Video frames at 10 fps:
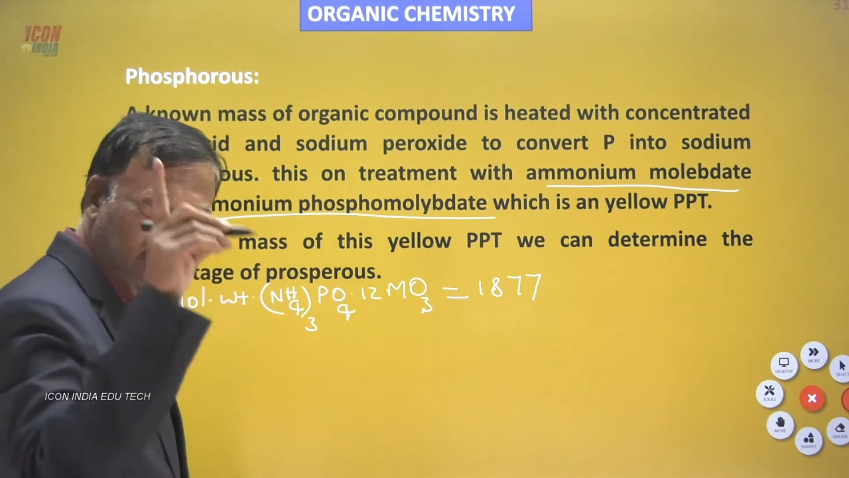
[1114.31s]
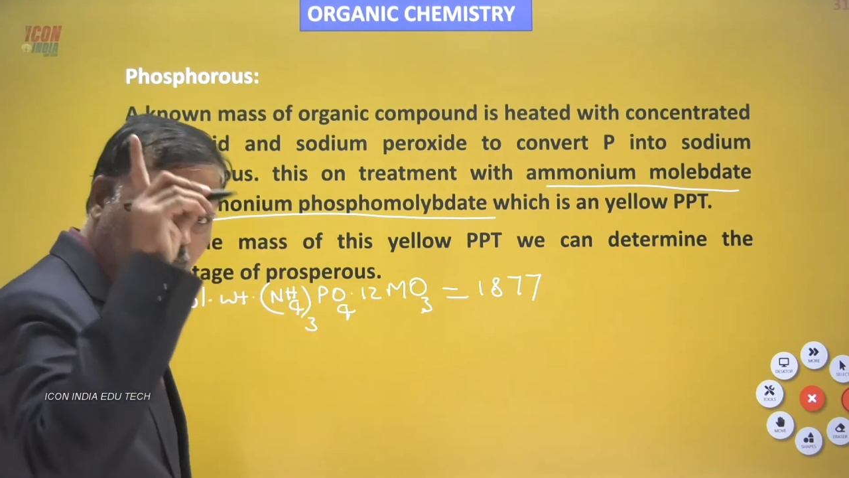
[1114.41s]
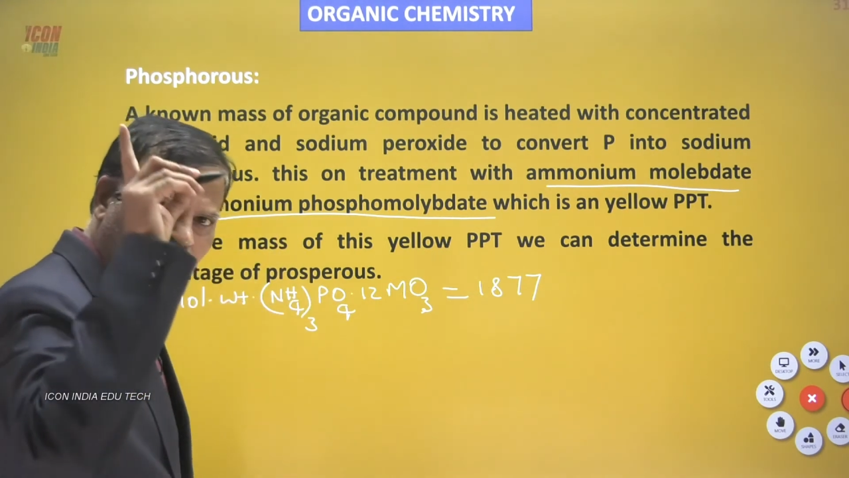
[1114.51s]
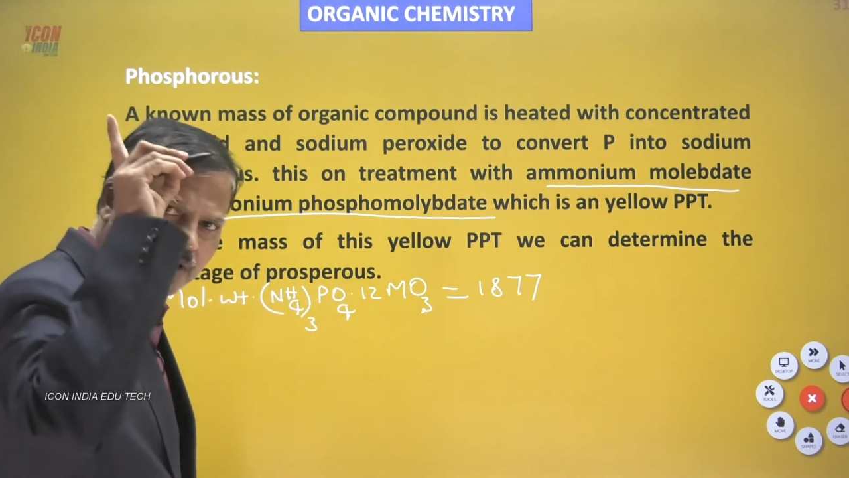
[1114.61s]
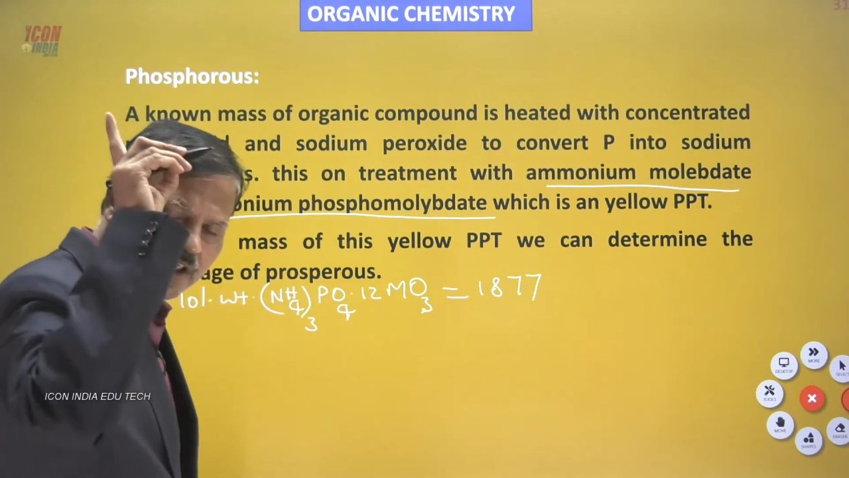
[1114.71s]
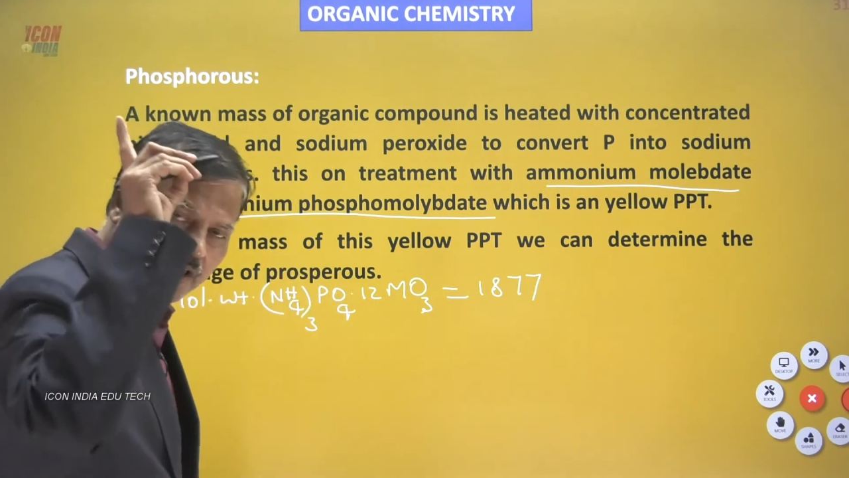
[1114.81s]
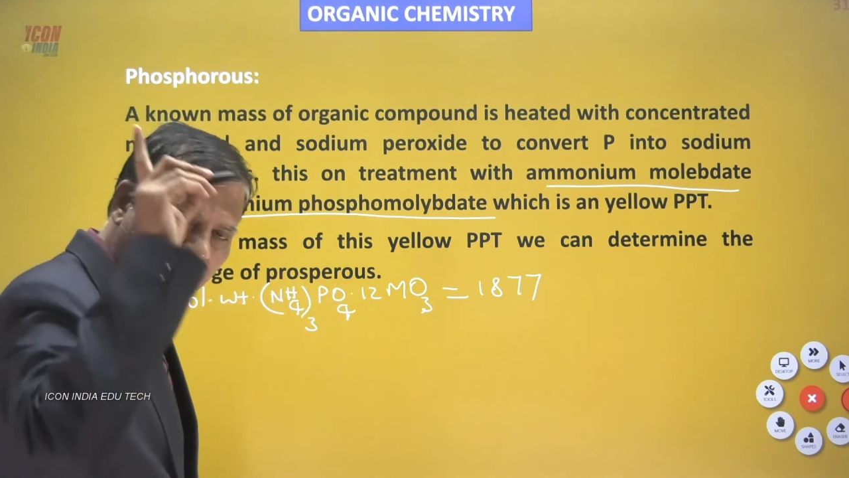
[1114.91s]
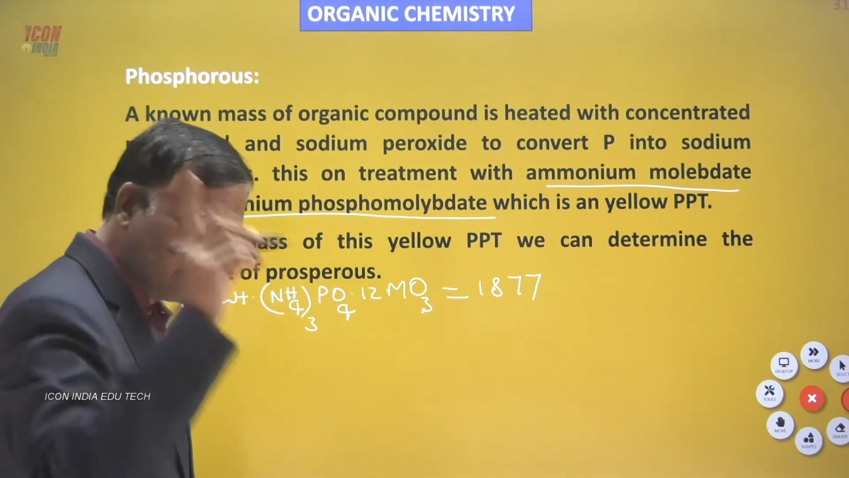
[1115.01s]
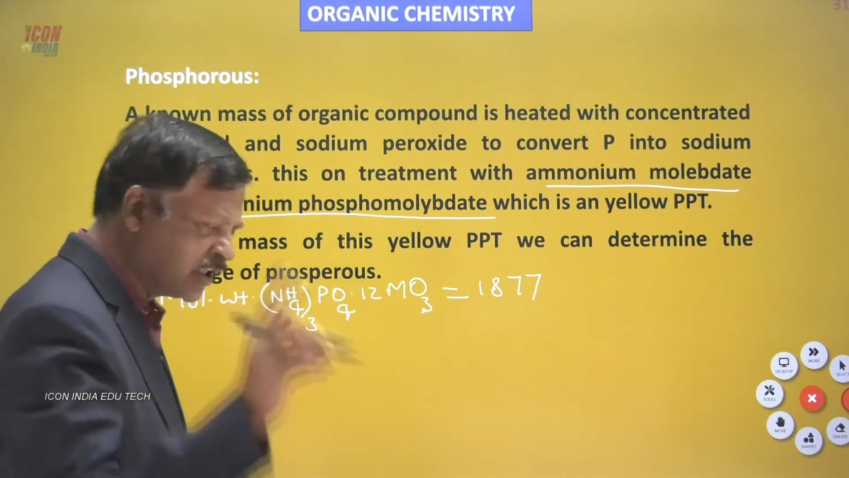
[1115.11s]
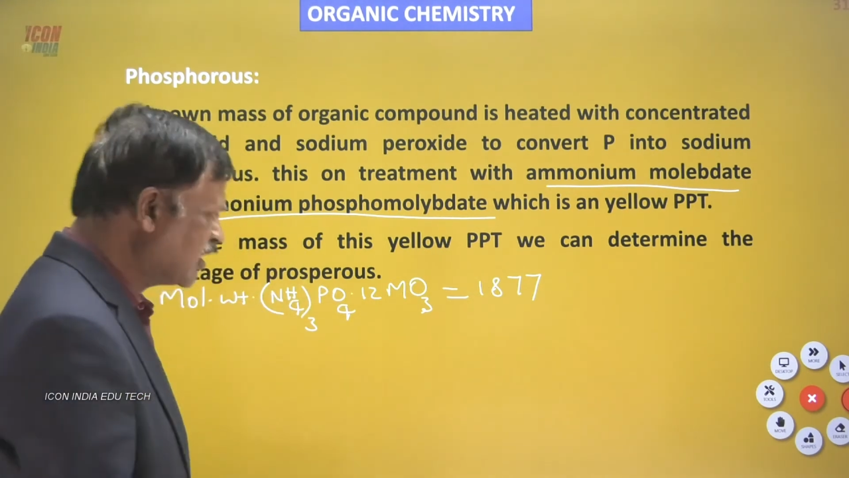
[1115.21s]
so
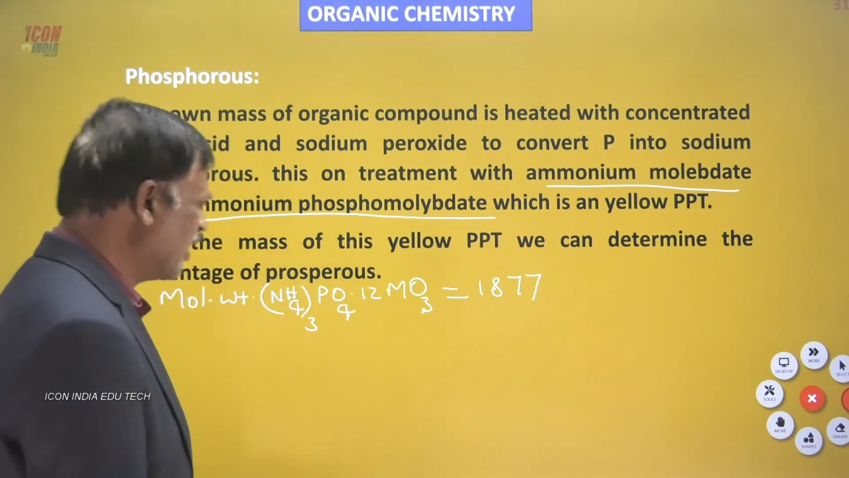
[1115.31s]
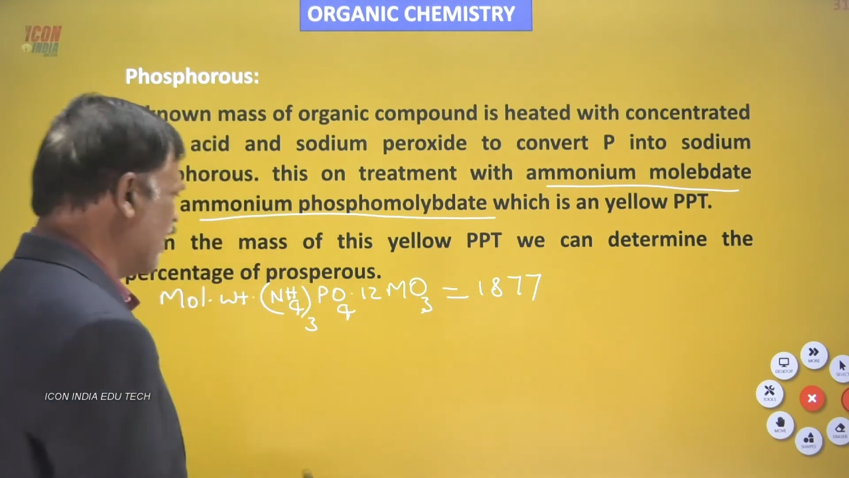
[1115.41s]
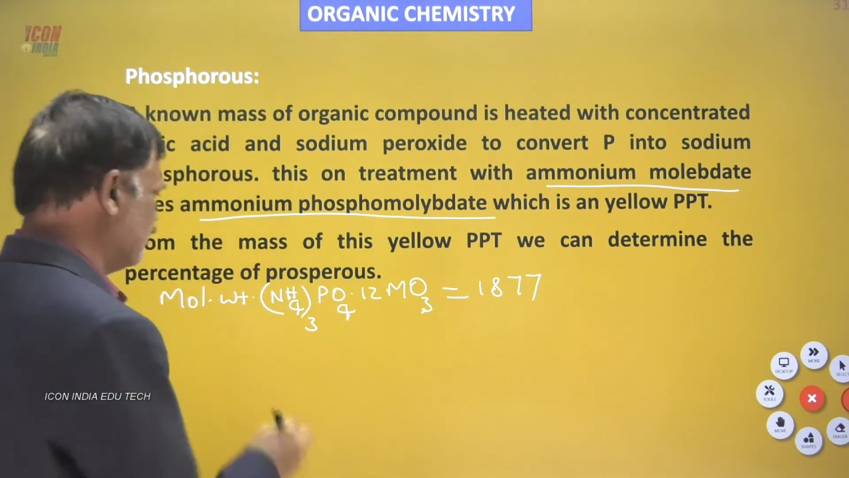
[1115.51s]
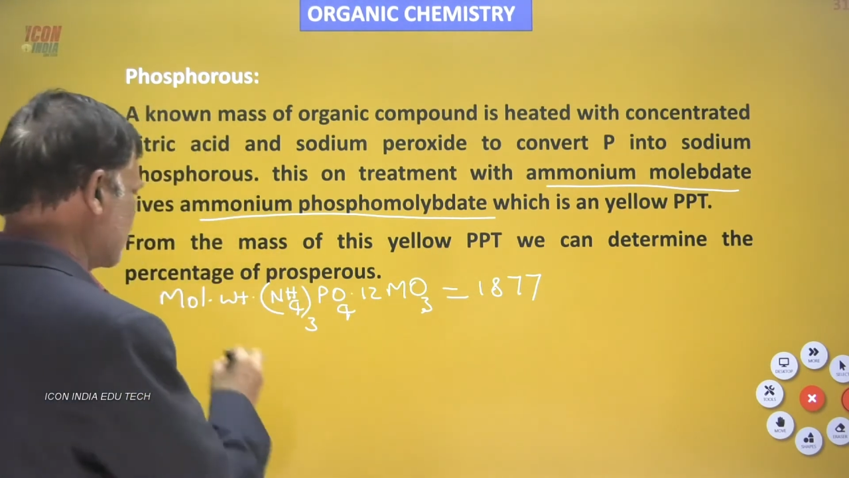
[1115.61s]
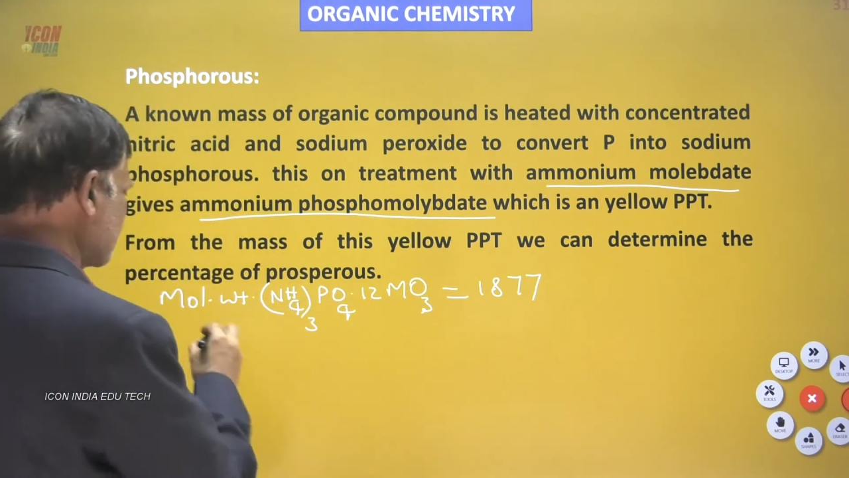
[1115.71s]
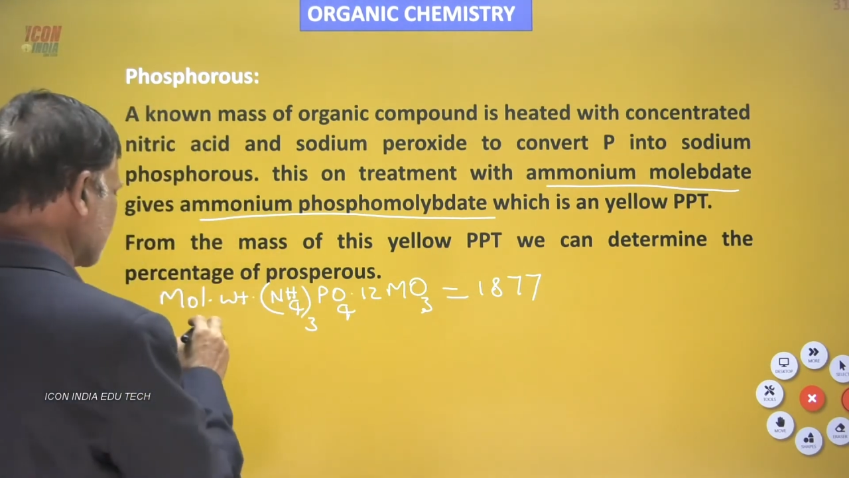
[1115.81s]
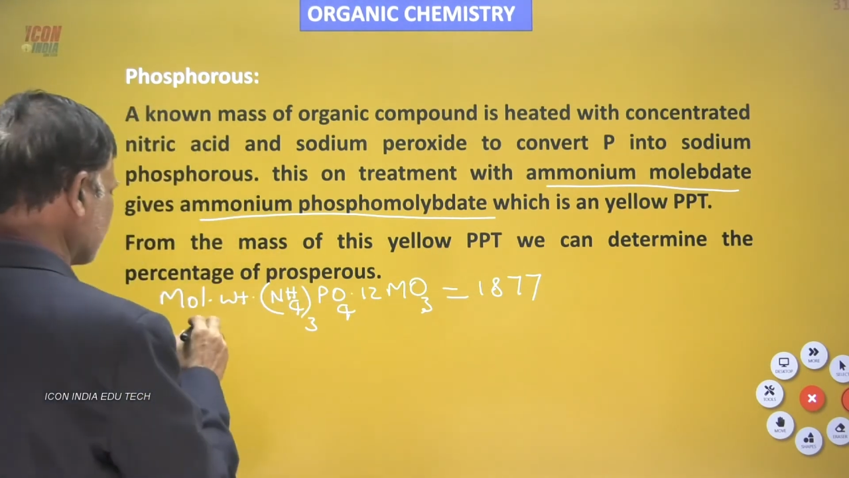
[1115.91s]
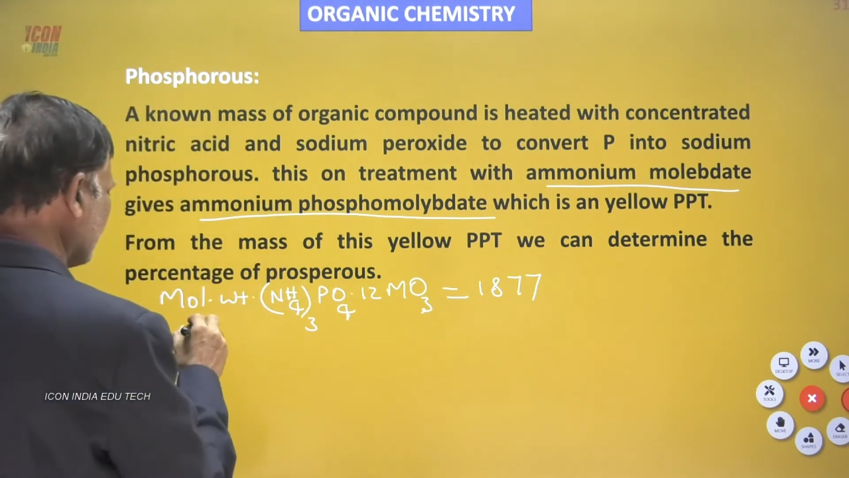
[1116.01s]
31 grams.